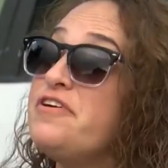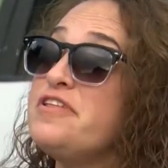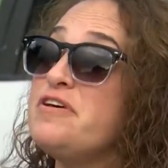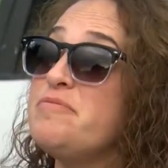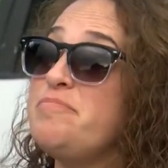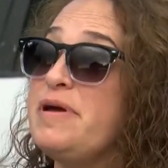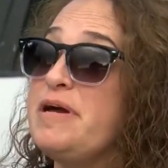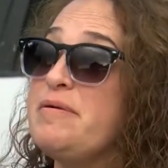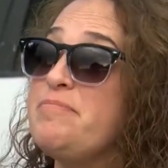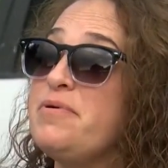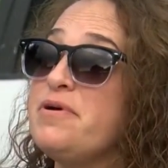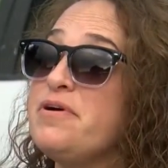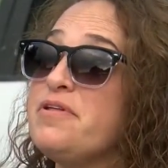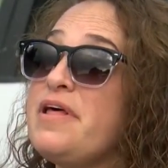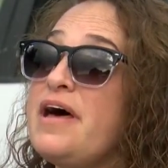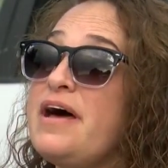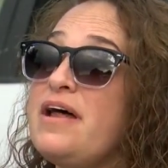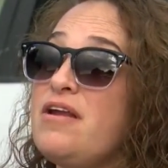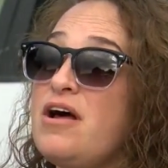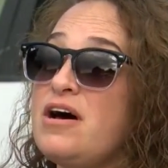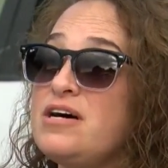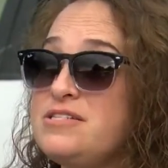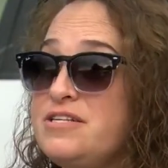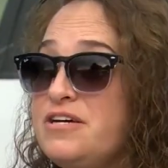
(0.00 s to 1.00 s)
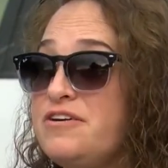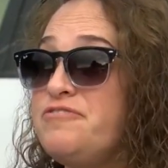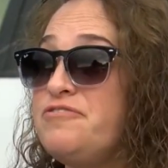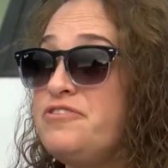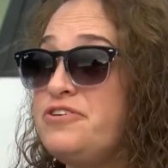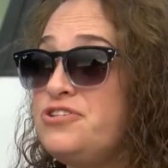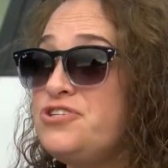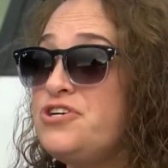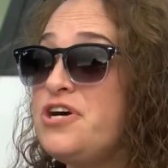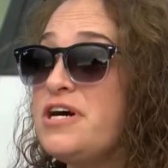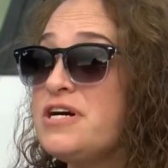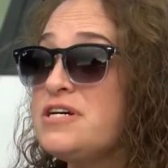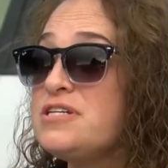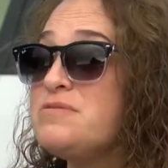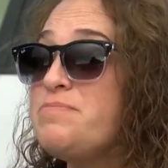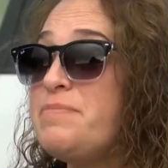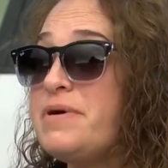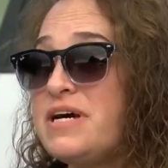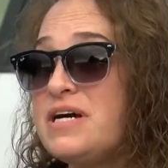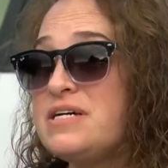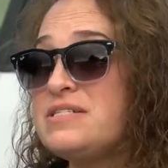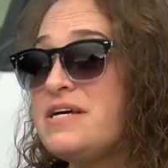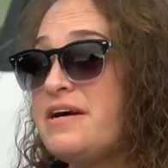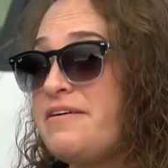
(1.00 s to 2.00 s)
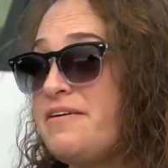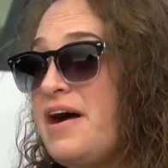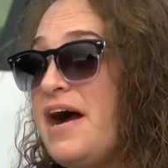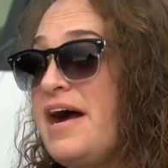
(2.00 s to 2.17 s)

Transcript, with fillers: the people that lost their food trucks because I,